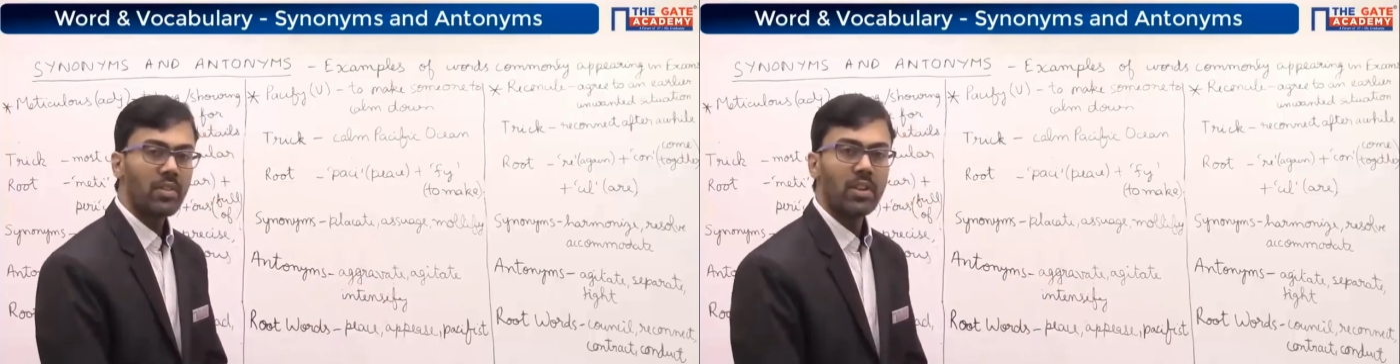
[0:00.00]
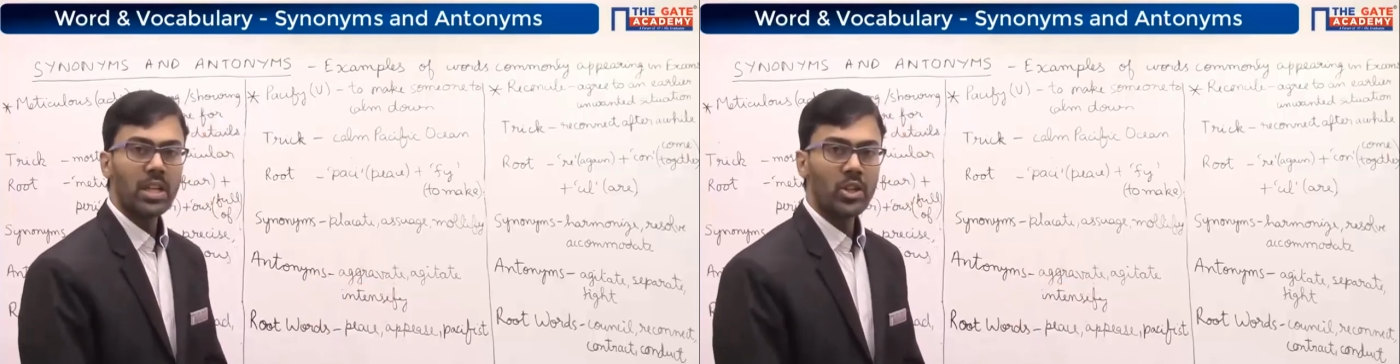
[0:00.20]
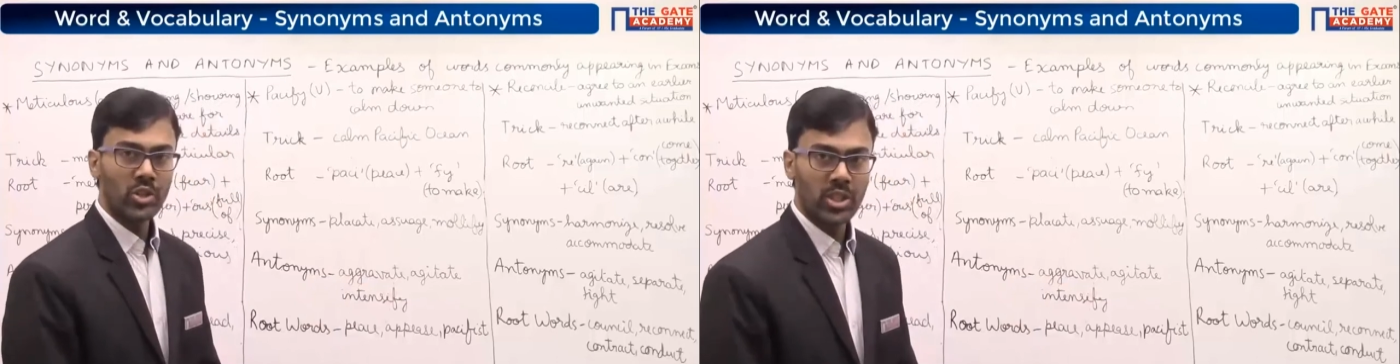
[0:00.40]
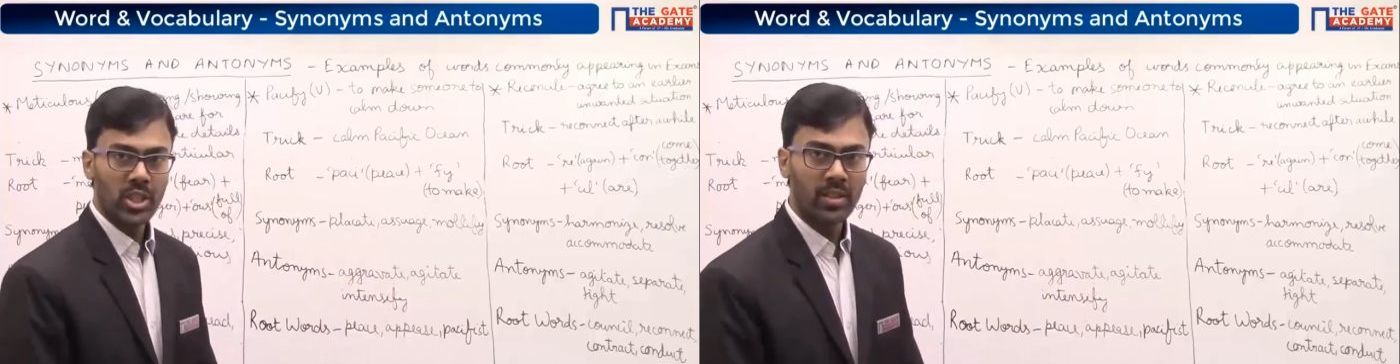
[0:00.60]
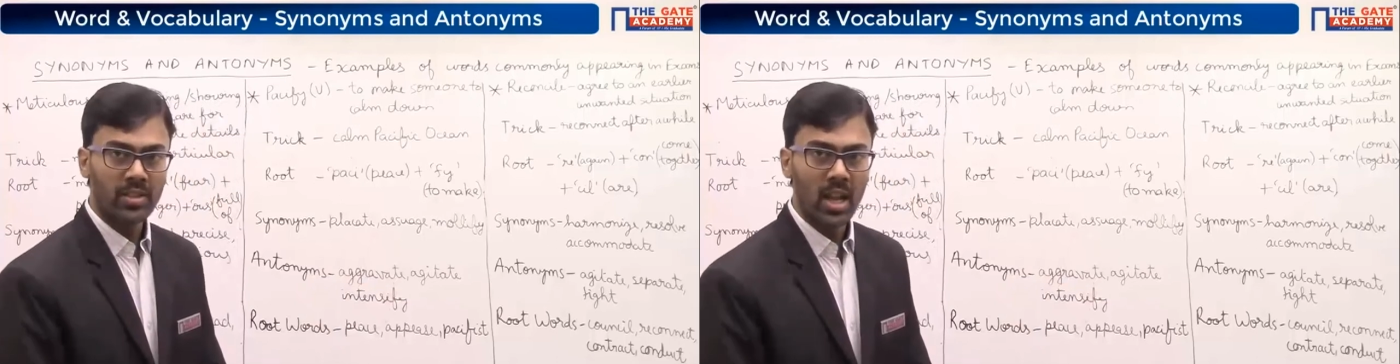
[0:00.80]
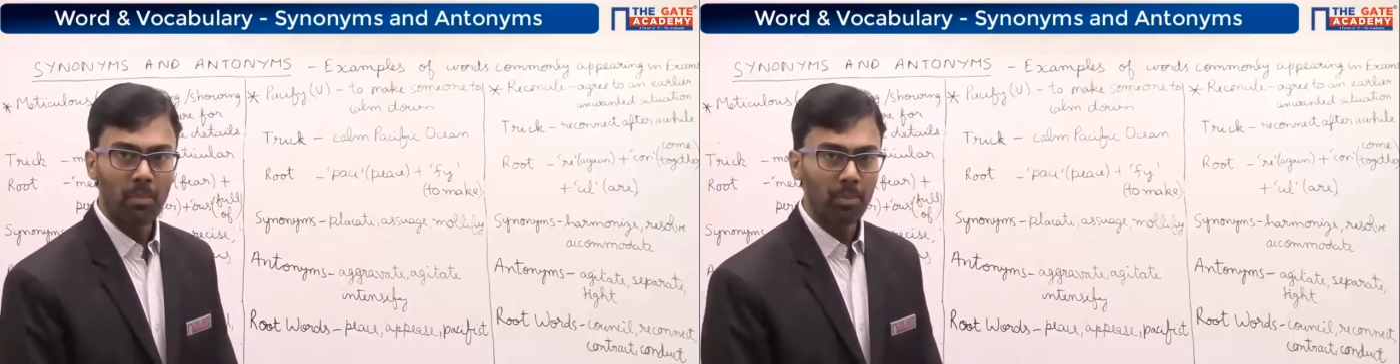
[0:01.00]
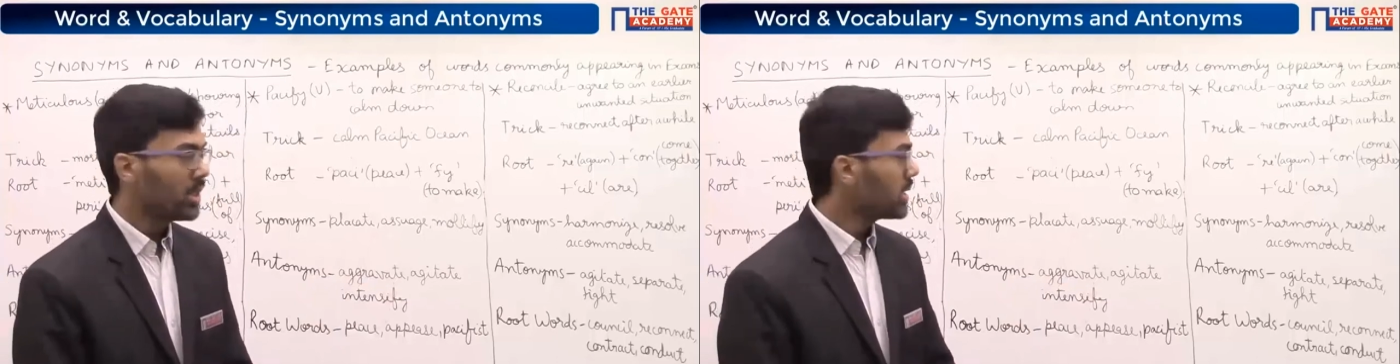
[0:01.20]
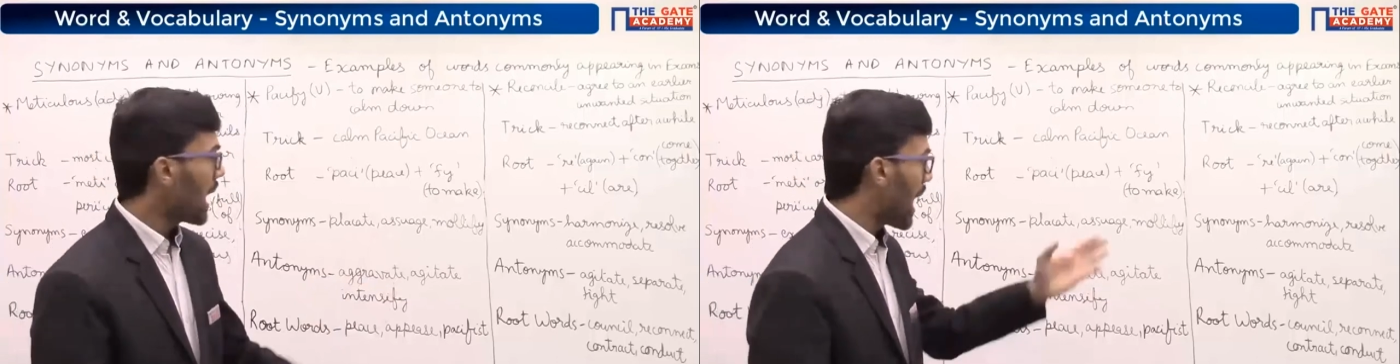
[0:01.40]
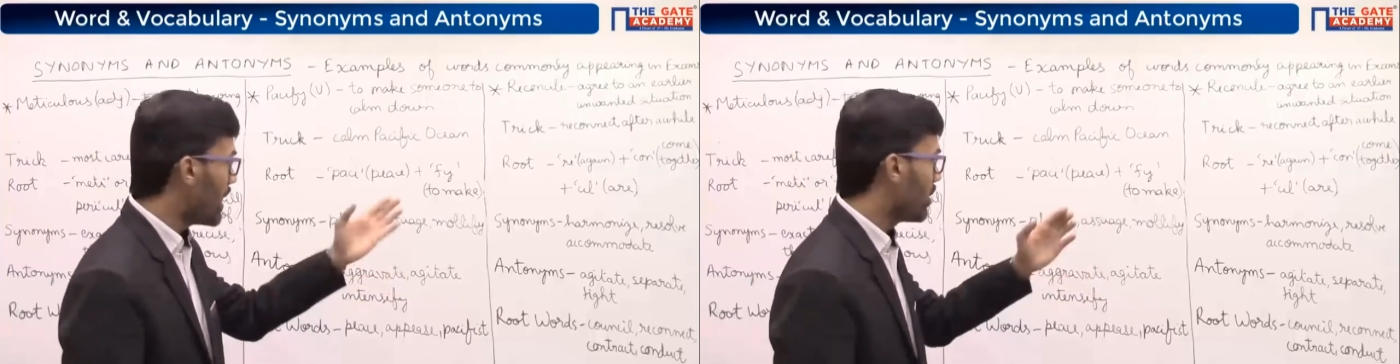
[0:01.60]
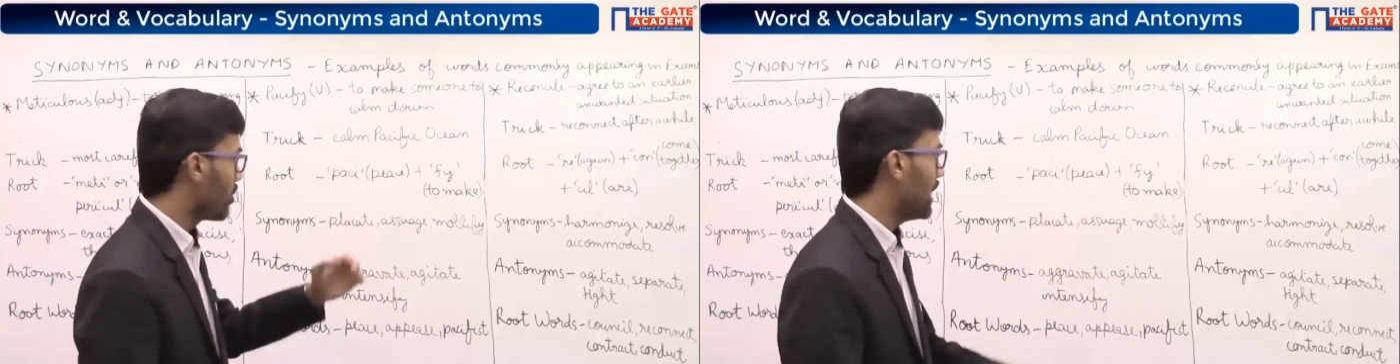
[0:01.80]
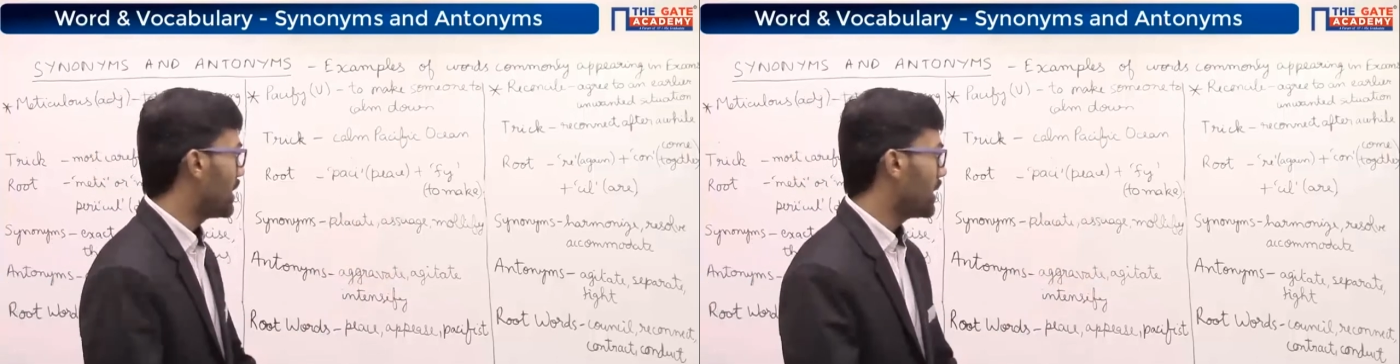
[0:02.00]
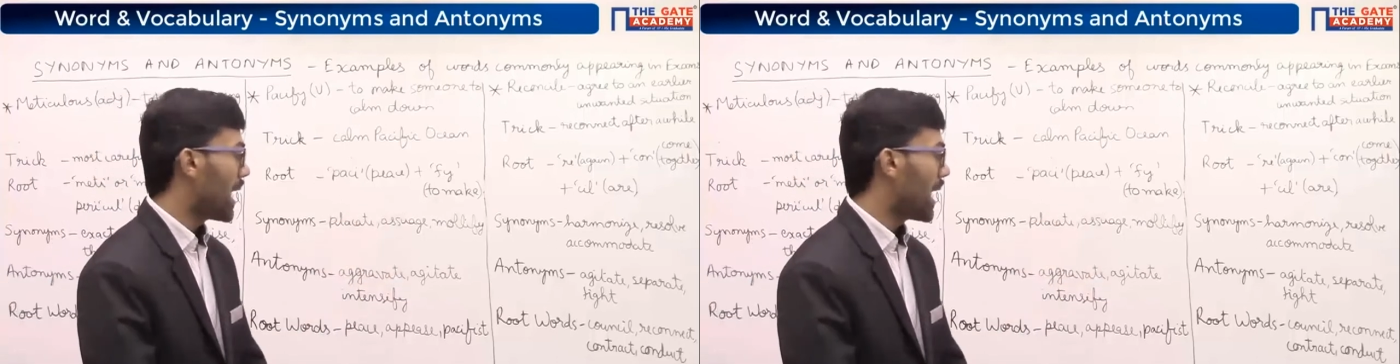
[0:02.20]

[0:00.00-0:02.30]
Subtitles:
very interesting examples and related